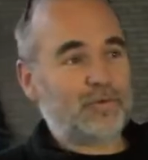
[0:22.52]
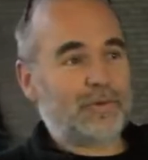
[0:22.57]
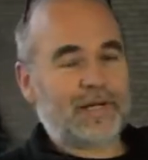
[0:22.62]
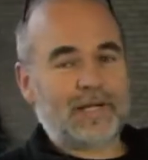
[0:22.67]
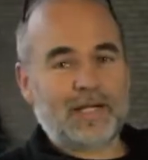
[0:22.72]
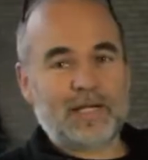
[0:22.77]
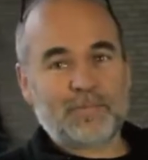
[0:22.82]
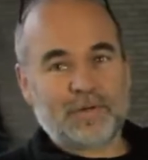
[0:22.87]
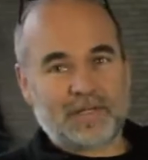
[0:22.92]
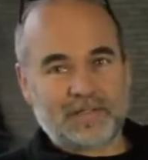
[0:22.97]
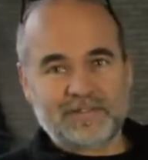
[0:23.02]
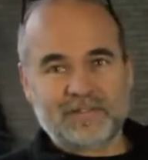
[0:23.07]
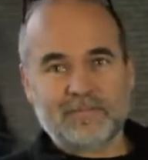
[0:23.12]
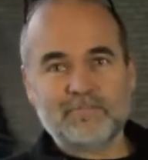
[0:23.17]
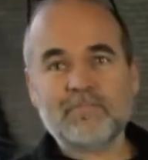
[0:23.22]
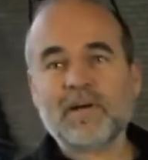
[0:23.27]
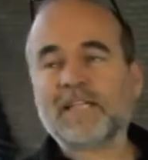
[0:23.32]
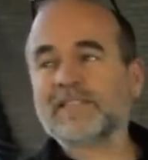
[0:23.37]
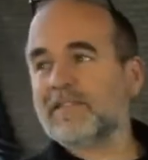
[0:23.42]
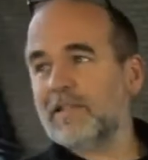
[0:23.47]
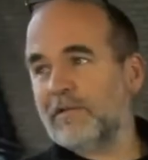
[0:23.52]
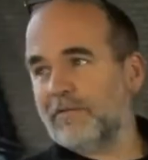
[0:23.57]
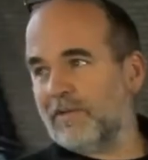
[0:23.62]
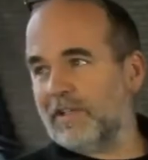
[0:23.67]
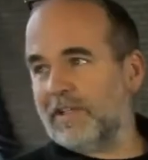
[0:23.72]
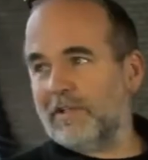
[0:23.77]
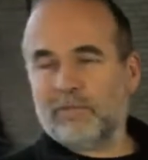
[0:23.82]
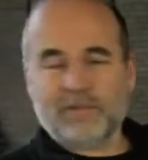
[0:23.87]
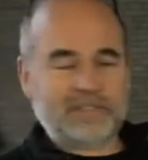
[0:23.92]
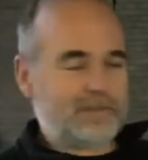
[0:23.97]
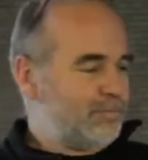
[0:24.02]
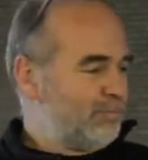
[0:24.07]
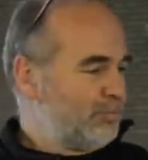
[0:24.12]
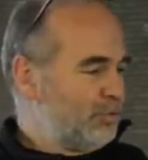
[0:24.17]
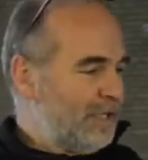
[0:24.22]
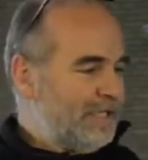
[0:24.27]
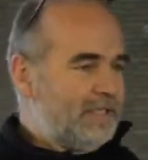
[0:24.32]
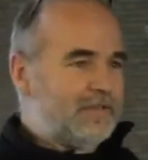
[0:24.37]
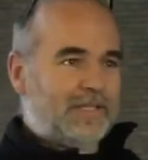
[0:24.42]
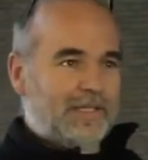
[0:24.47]
to help us massively with
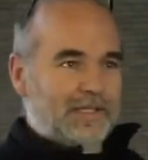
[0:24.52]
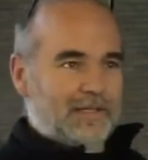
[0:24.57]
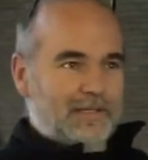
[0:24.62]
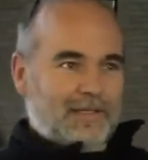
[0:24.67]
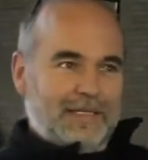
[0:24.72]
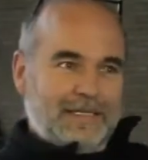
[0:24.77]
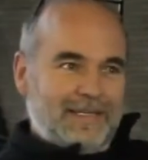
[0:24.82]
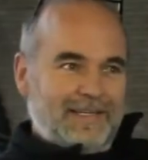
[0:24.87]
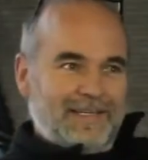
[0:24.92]
printing